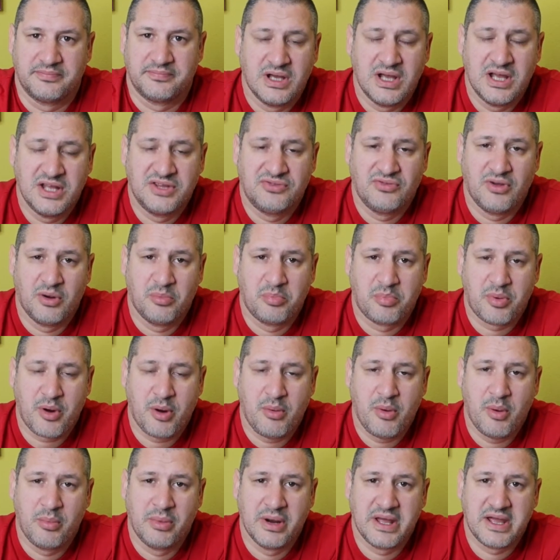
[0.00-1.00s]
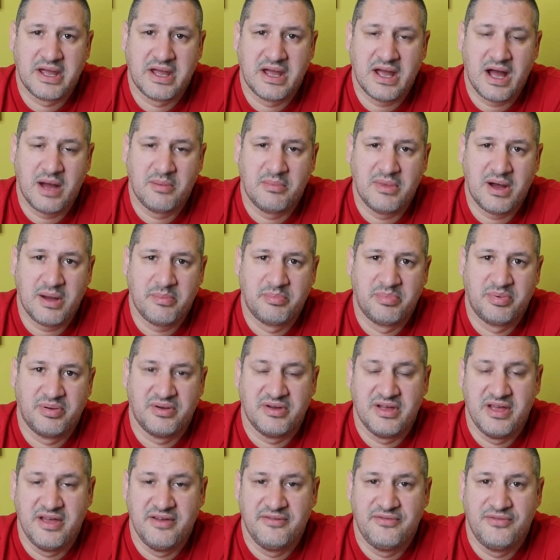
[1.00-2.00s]
It will probably come up
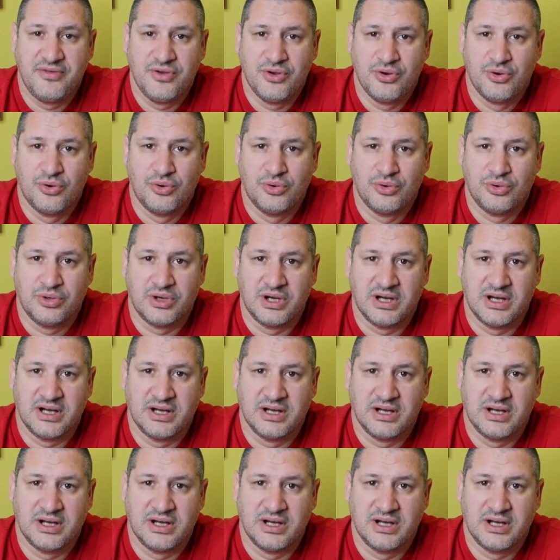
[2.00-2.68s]
if you